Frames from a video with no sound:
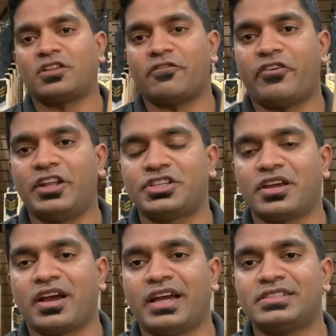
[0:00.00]
finishing,
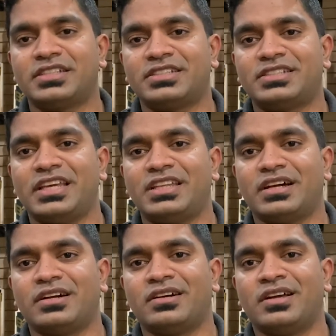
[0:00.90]
guys. Just see
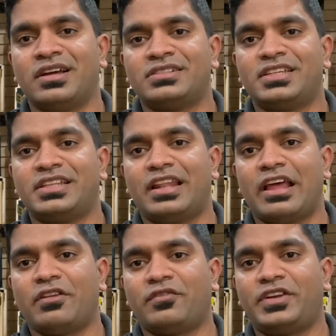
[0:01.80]
the
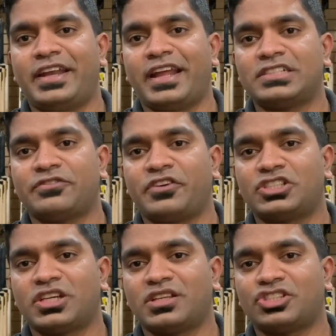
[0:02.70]
level of details, the
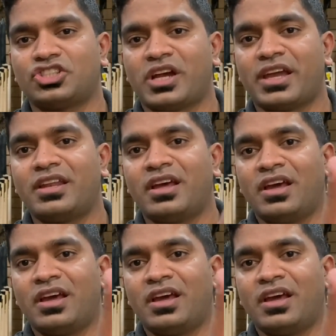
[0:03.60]
finishing, the shine,